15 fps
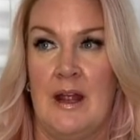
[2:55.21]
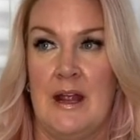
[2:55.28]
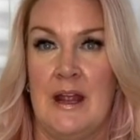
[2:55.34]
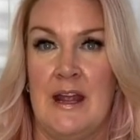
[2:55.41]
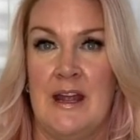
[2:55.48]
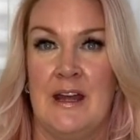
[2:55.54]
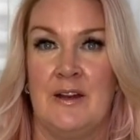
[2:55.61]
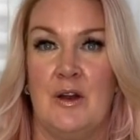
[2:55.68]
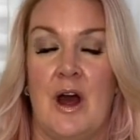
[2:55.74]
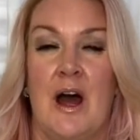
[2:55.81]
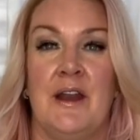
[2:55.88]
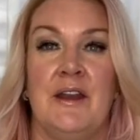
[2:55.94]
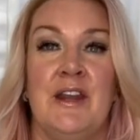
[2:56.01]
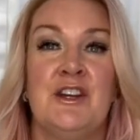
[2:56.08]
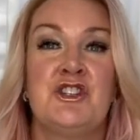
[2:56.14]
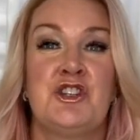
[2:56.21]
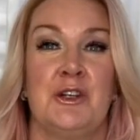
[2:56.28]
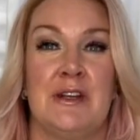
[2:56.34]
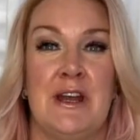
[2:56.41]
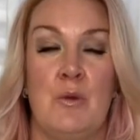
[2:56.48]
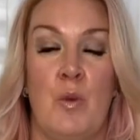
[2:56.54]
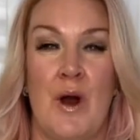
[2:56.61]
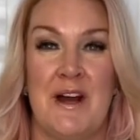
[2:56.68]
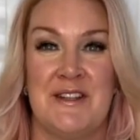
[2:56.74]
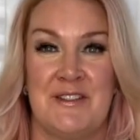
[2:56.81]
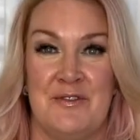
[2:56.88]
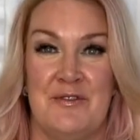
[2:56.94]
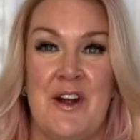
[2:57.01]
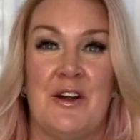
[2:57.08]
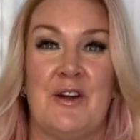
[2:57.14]
It initially was
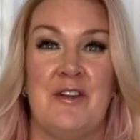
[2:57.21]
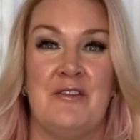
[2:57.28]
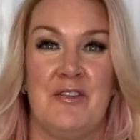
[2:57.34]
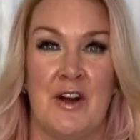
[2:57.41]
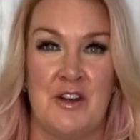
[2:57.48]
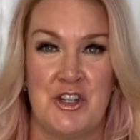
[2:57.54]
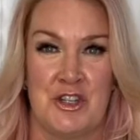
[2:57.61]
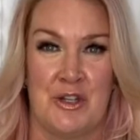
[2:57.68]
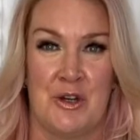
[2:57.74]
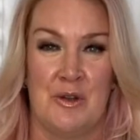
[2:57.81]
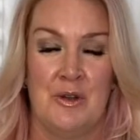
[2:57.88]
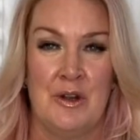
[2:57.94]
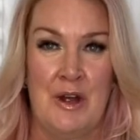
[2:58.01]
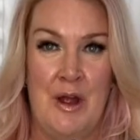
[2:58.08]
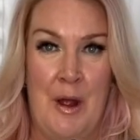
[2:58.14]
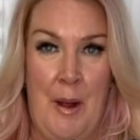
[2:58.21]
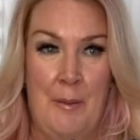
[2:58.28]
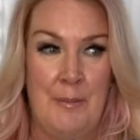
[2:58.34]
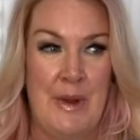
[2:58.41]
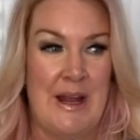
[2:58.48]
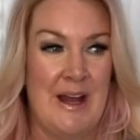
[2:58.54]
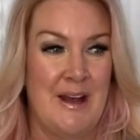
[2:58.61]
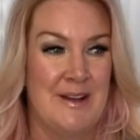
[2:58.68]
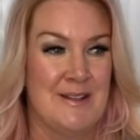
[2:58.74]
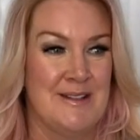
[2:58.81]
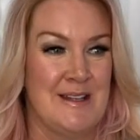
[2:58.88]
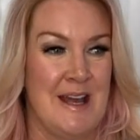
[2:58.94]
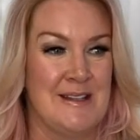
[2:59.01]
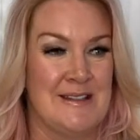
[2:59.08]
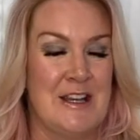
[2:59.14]
very functional because
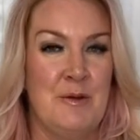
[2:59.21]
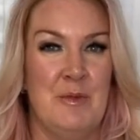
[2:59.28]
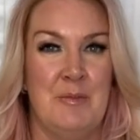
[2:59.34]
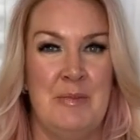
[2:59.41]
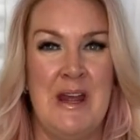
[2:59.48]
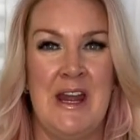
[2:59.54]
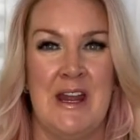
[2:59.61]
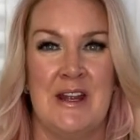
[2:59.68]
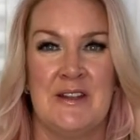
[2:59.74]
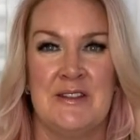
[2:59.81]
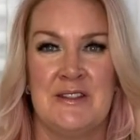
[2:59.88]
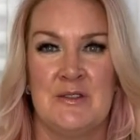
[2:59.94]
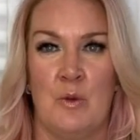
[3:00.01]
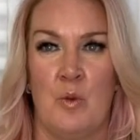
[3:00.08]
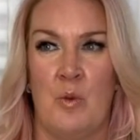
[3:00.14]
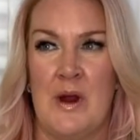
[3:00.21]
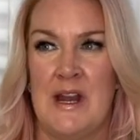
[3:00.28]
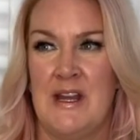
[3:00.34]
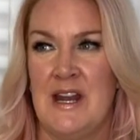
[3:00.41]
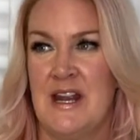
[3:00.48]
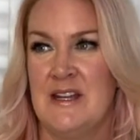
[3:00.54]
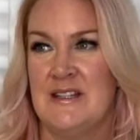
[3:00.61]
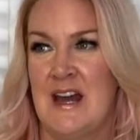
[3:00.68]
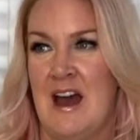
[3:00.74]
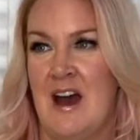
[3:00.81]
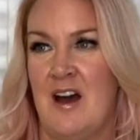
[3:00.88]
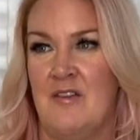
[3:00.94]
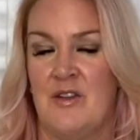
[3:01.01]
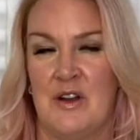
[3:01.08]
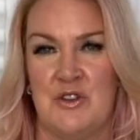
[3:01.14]
as human beings, we need to
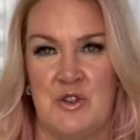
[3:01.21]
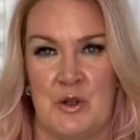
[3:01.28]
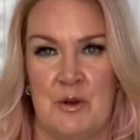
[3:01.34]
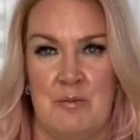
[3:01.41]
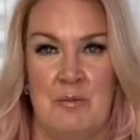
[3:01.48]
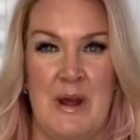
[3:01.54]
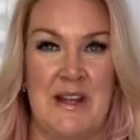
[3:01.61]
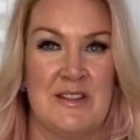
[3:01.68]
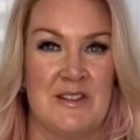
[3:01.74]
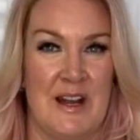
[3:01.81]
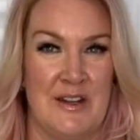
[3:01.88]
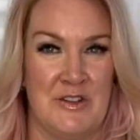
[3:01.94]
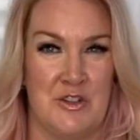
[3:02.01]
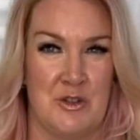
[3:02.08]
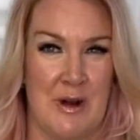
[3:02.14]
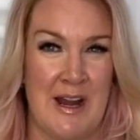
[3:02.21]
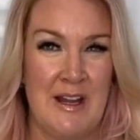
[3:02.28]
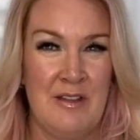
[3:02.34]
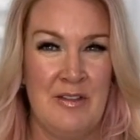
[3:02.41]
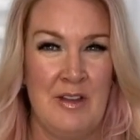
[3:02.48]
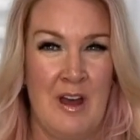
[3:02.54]
have a certain baseline strength.